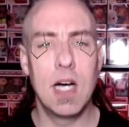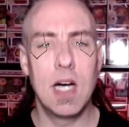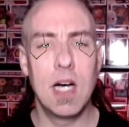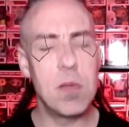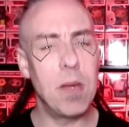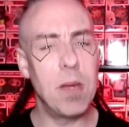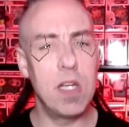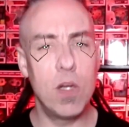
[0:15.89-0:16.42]
You
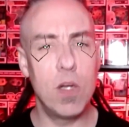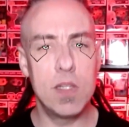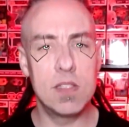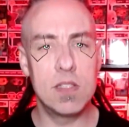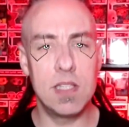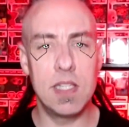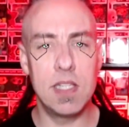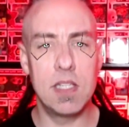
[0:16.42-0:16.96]
might notice
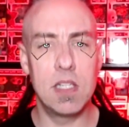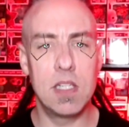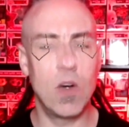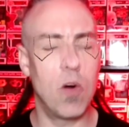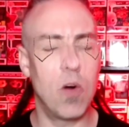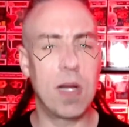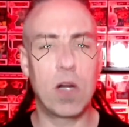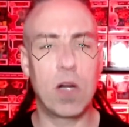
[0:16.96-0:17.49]
in
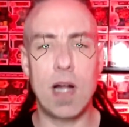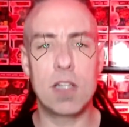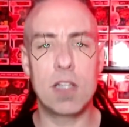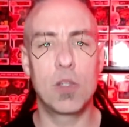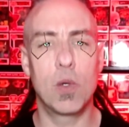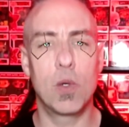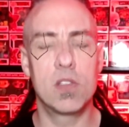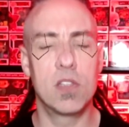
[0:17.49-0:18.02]
all my crash
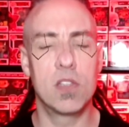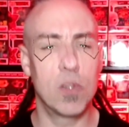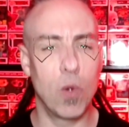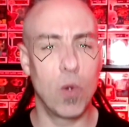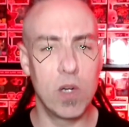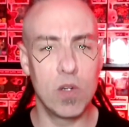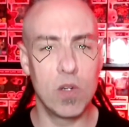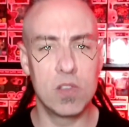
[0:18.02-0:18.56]
course
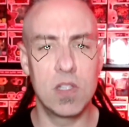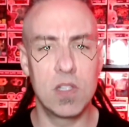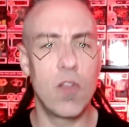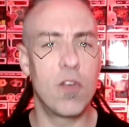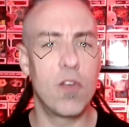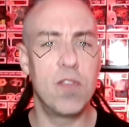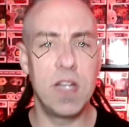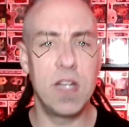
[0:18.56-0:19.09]
tutorials and
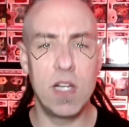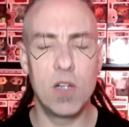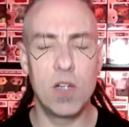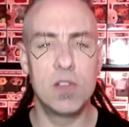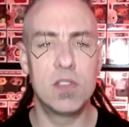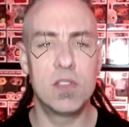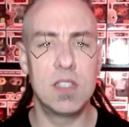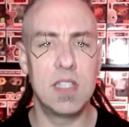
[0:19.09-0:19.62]
other
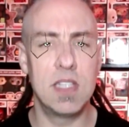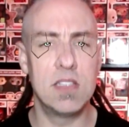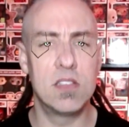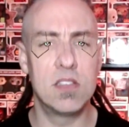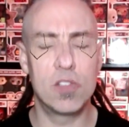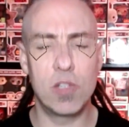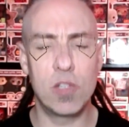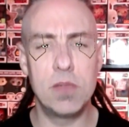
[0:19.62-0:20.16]
videos and
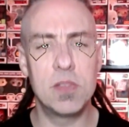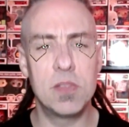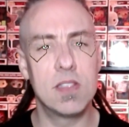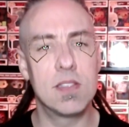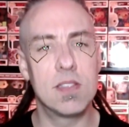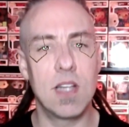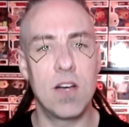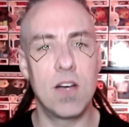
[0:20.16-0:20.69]
streams and
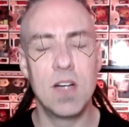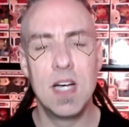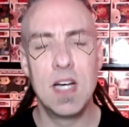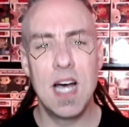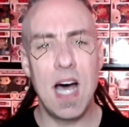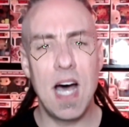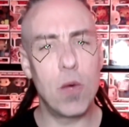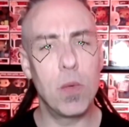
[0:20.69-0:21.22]
stuff,
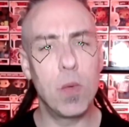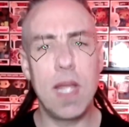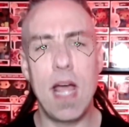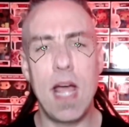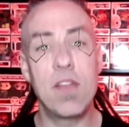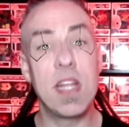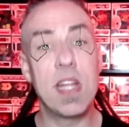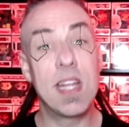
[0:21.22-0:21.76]
I don't really
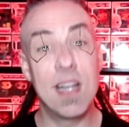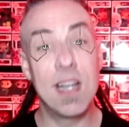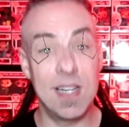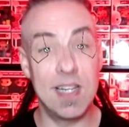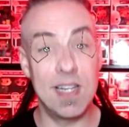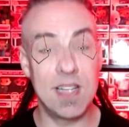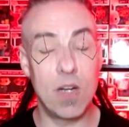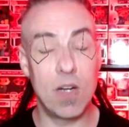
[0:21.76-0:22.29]
have any
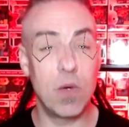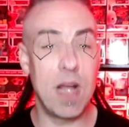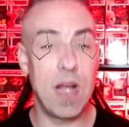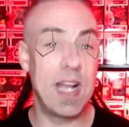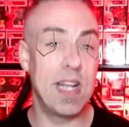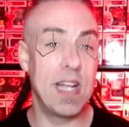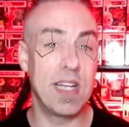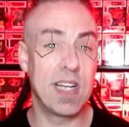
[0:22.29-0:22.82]
cuts. I don't
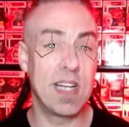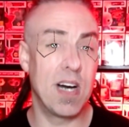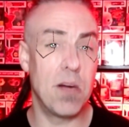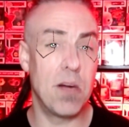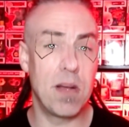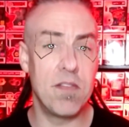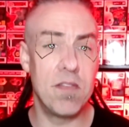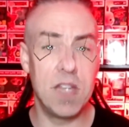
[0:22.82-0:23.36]
edit and cut
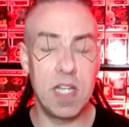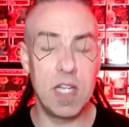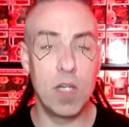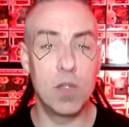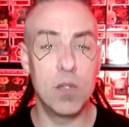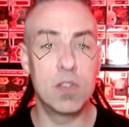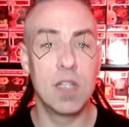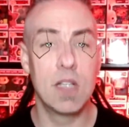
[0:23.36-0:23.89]
my
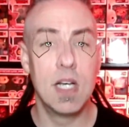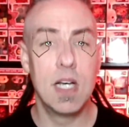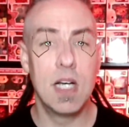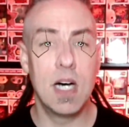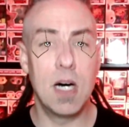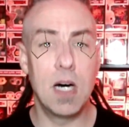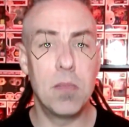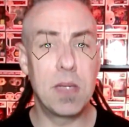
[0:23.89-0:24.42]
videos
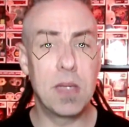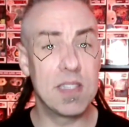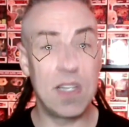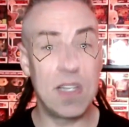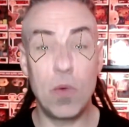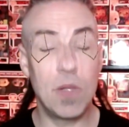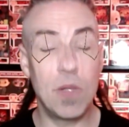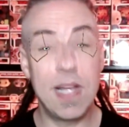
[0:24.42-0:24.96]
because I
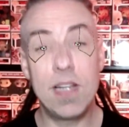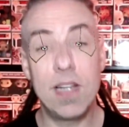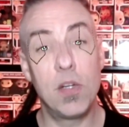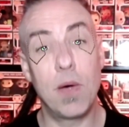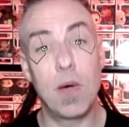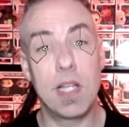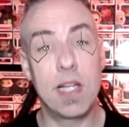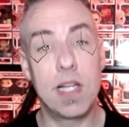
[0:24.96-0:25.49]
don't like to.
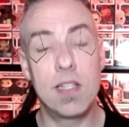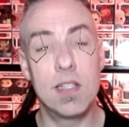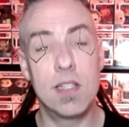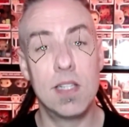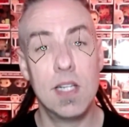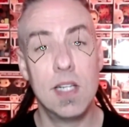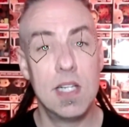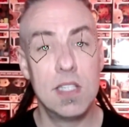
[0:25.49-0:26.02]
I like to
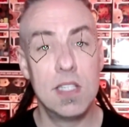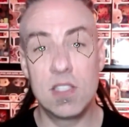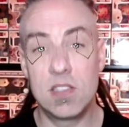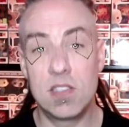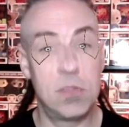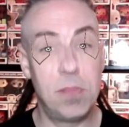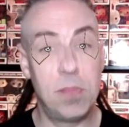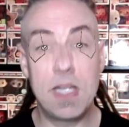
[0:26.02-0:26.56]
just
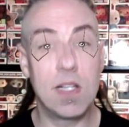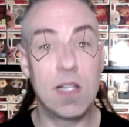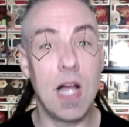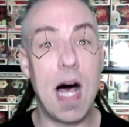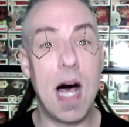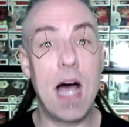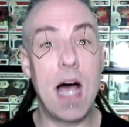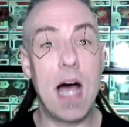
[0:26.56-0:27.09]
speak
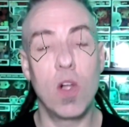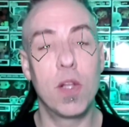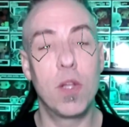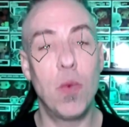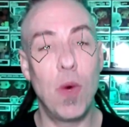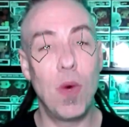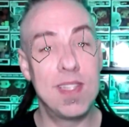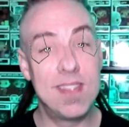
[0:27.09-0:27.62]
live all in
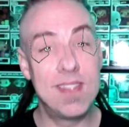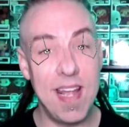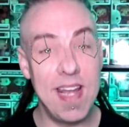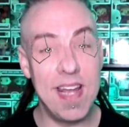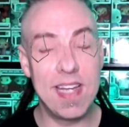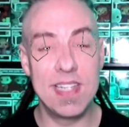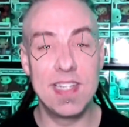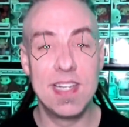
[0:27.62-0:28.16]
one
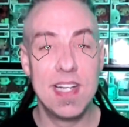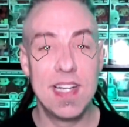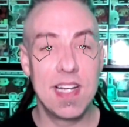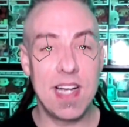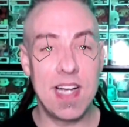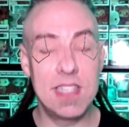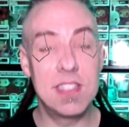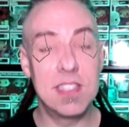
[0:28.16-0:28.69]
take and
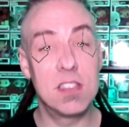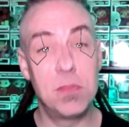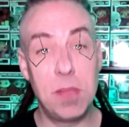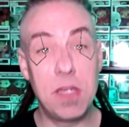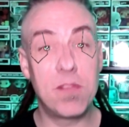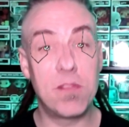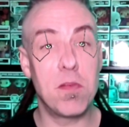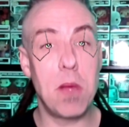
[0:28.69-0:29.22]
kind of just
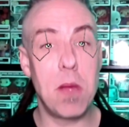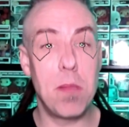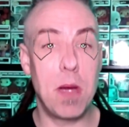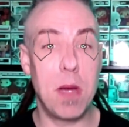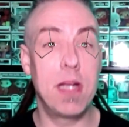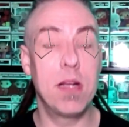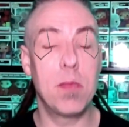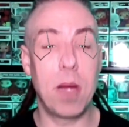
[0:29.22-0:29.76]
speak from my
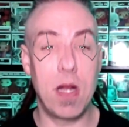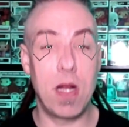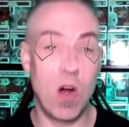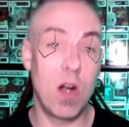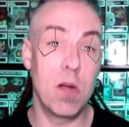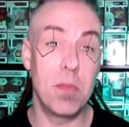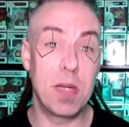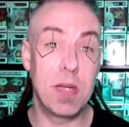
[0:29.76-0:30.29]
mind and my
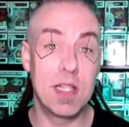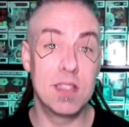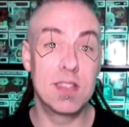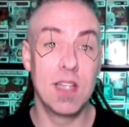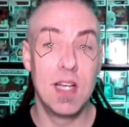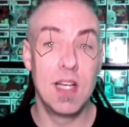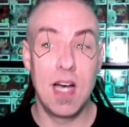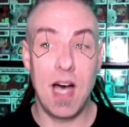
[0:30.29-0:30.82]
heart because
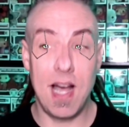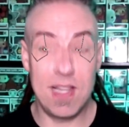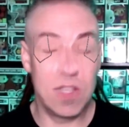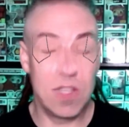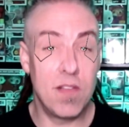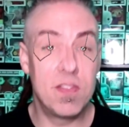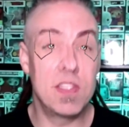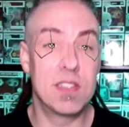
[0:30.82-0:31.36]
I
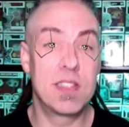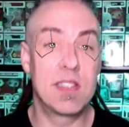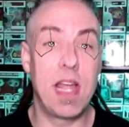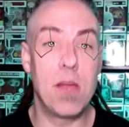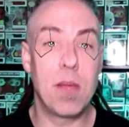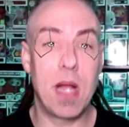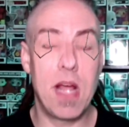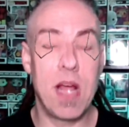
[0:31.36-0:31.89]
love this
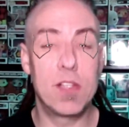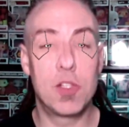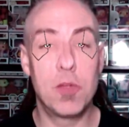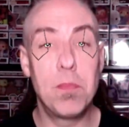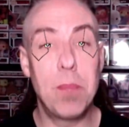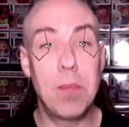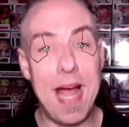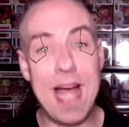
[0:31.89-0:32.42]
game and I have a true
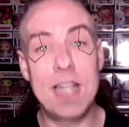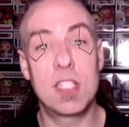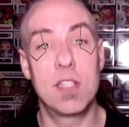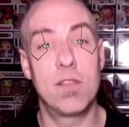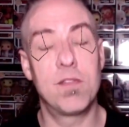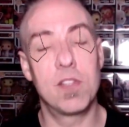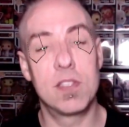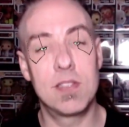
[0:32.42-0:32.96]
passion
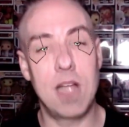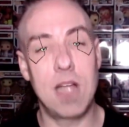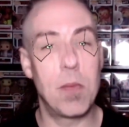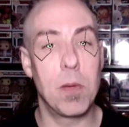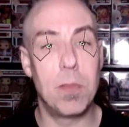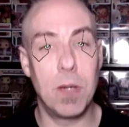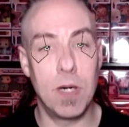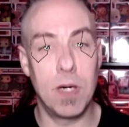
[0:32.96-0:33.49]
for
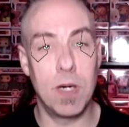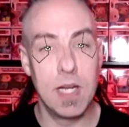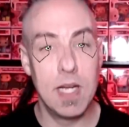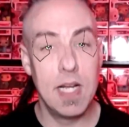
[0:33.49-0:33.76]
Cyberpunk.